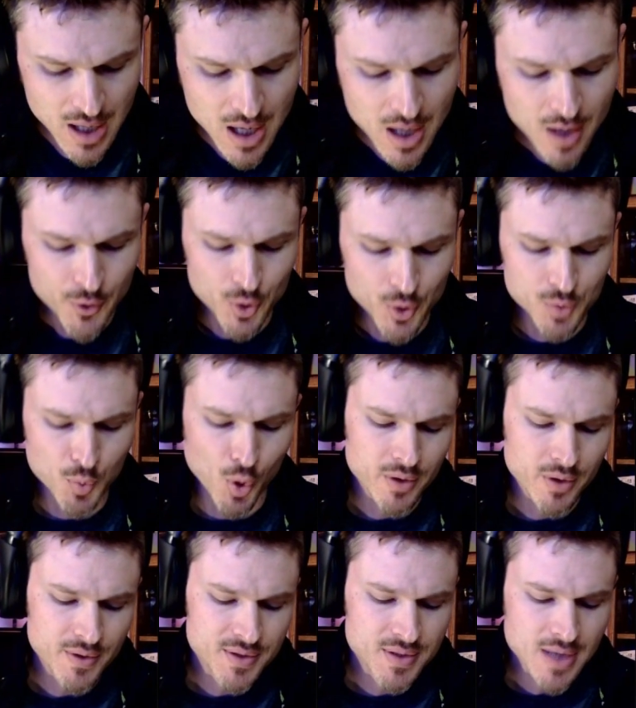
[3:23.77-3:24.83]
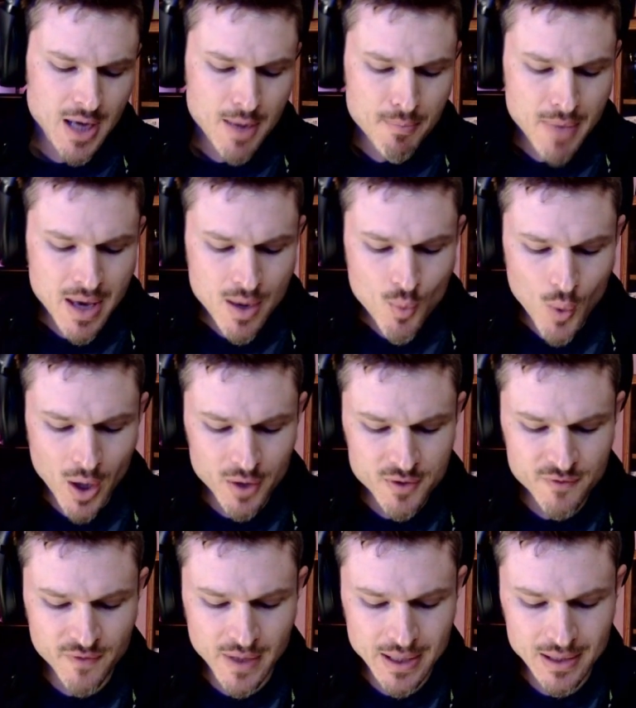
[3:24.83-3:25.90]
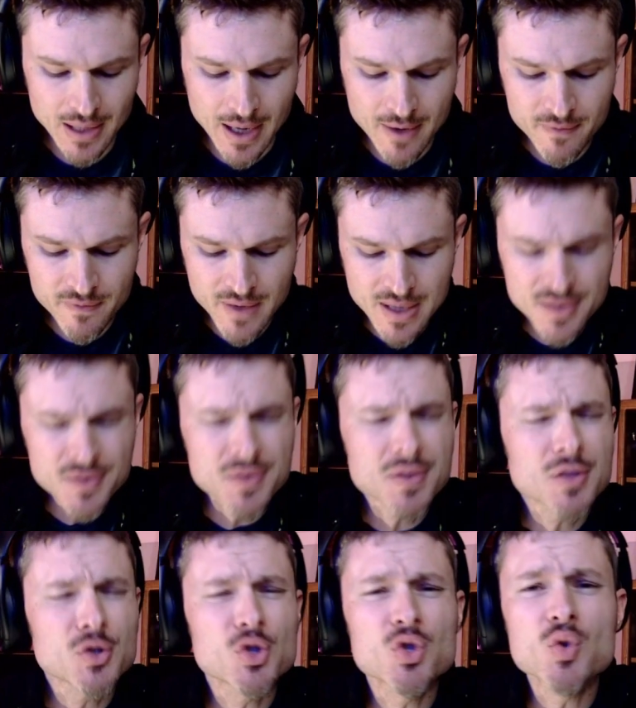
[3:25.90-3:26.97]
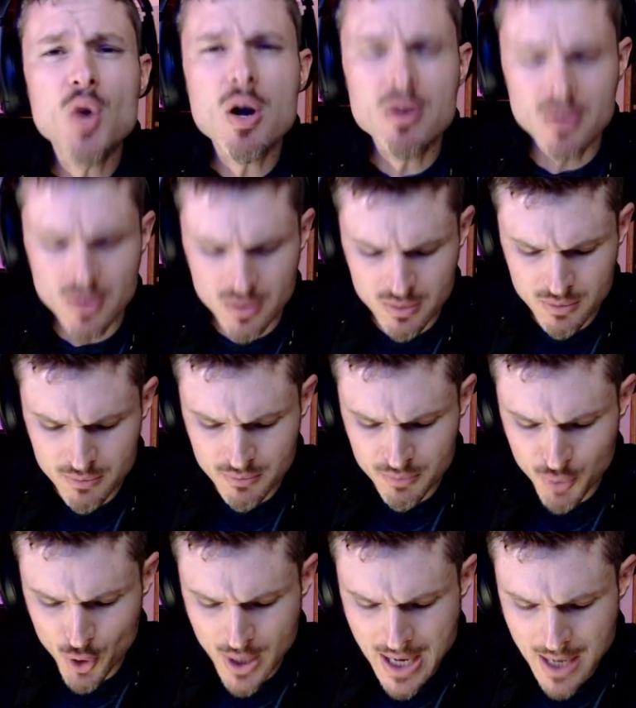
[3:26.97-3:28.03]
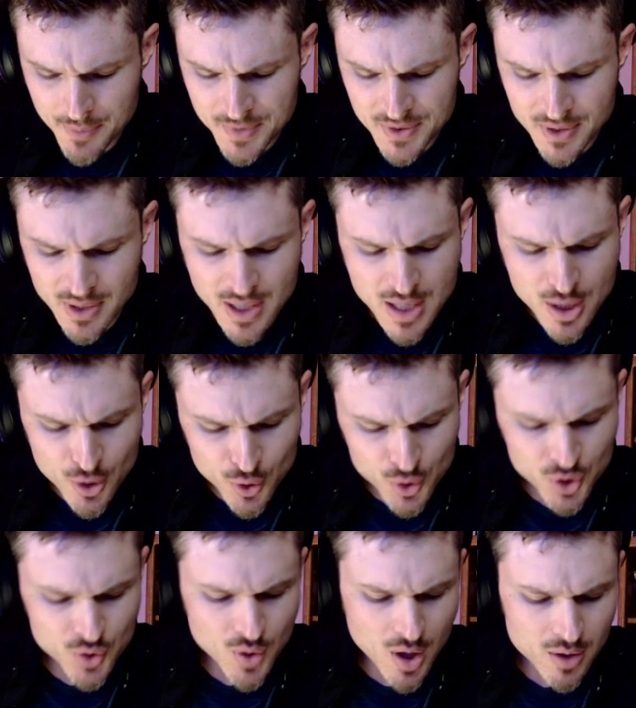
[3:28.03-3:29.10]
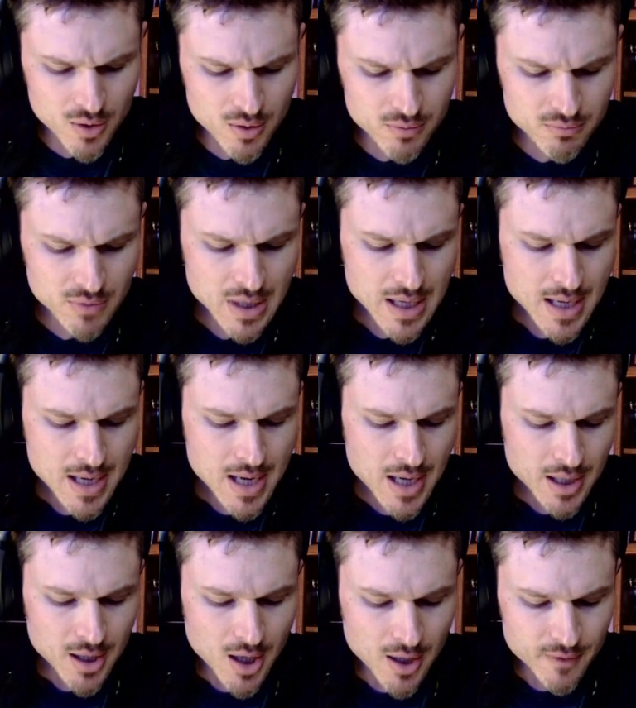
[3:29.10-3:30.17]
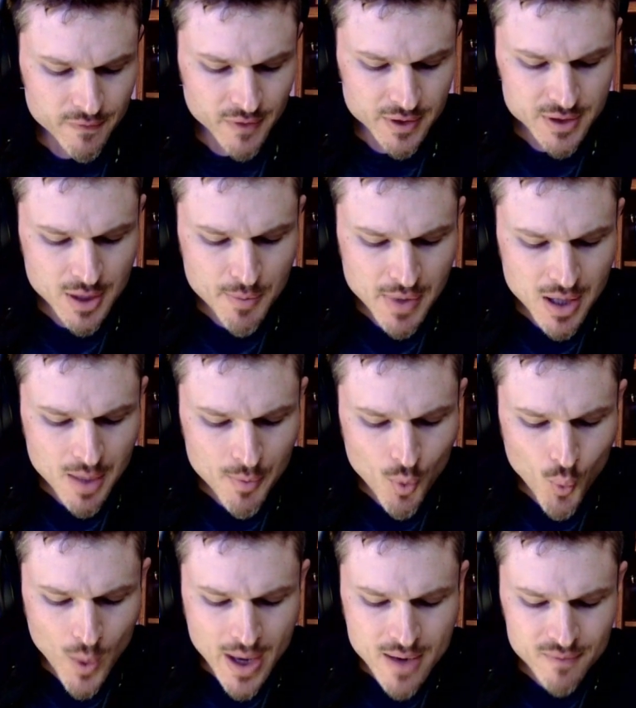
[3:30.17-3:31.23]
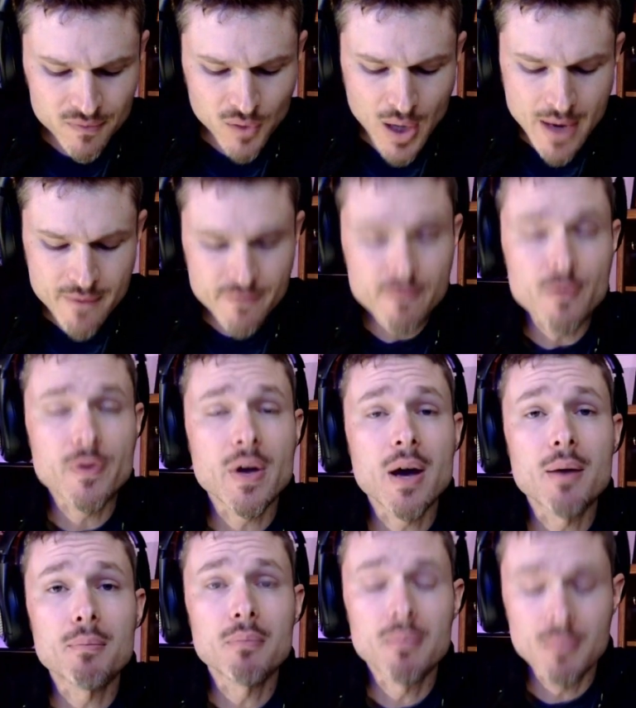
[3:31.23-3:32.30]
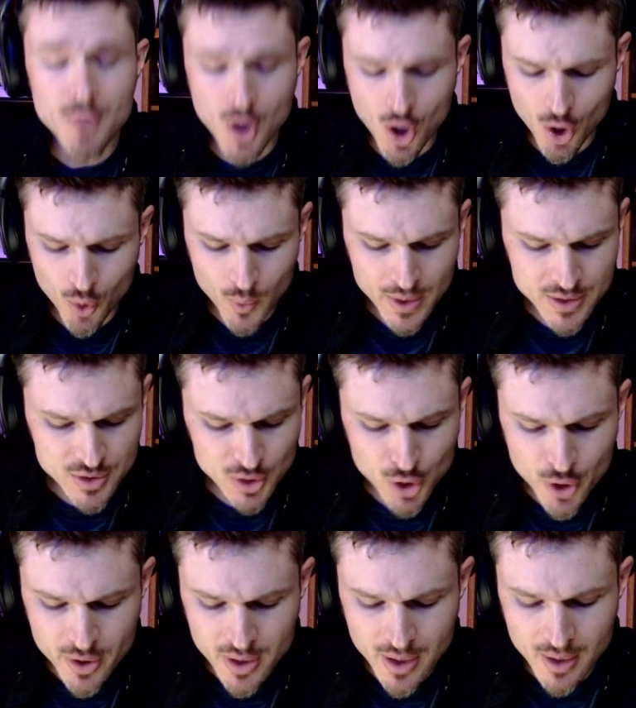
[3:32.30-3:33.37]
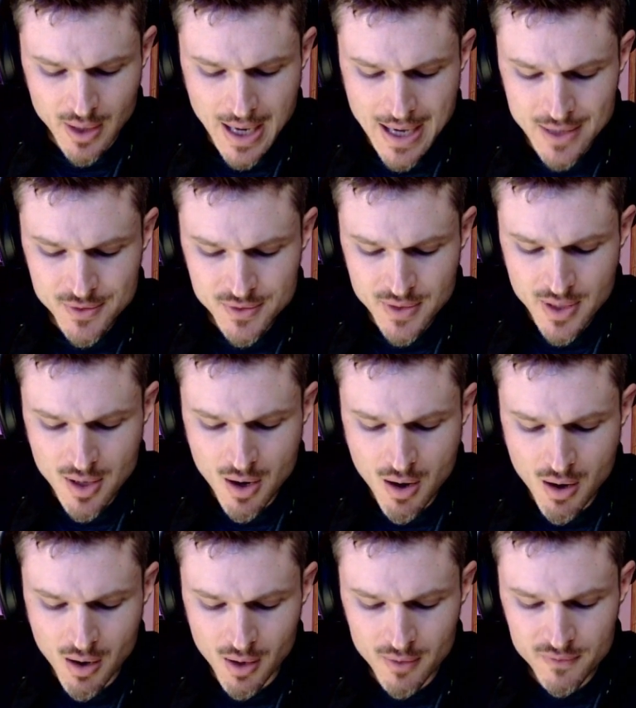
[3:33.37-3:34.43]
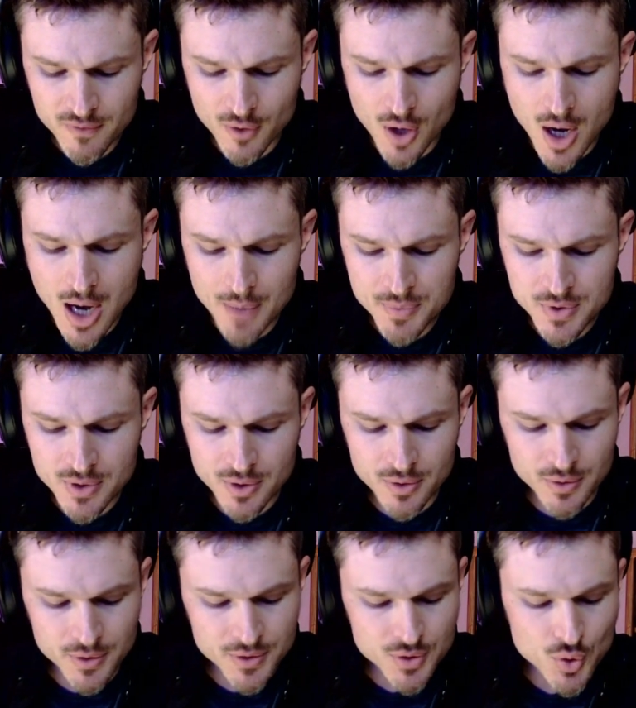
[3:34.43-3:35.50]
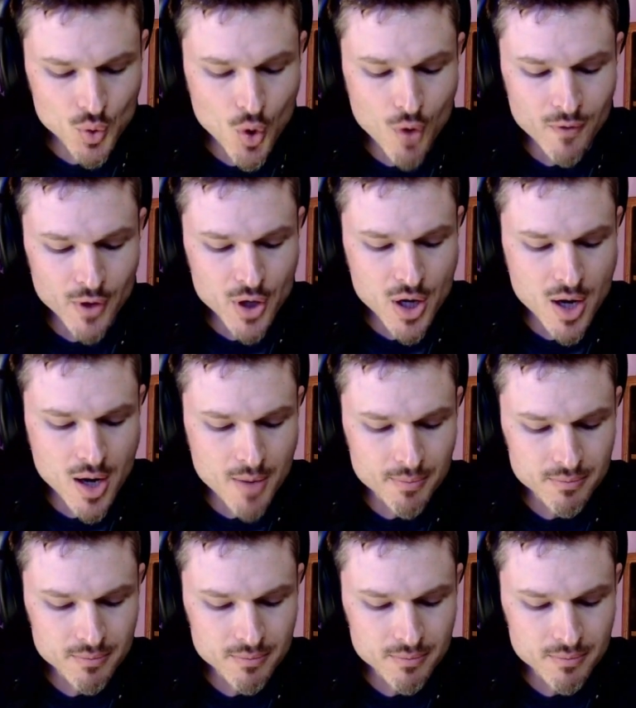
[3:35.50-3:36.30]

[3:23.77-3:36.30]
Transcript: Those born on this day may well define life as a struggle, perhaps an inner struggle. Conflict can become a way of life for them, always looking, as they are, for obstacles to overcome.